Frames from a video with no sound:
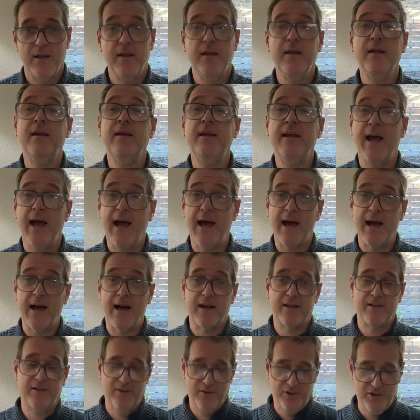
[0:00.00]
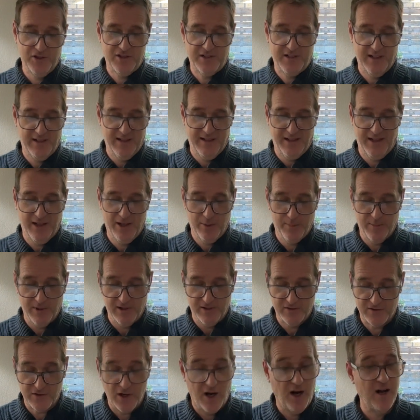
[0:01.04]
Yeah, you just didn't hear me.
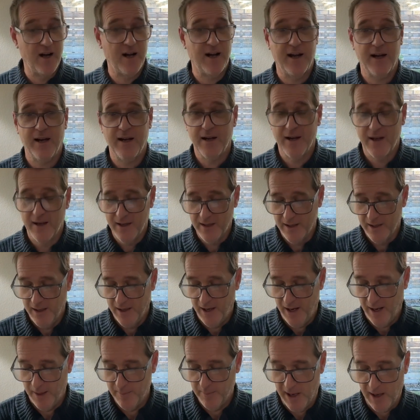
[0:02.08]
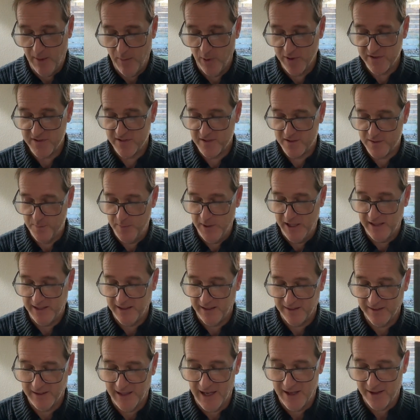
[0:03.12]
Sorry. I wasn't
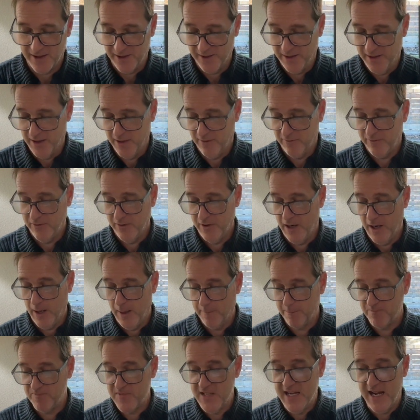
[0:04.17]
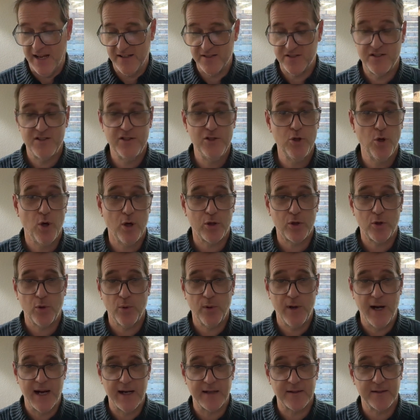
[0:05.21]
speaking loud enough. Yes, you are
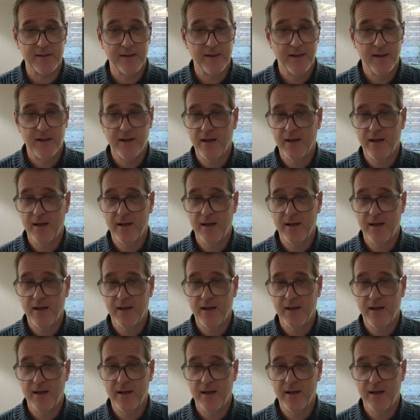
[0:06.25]
correct.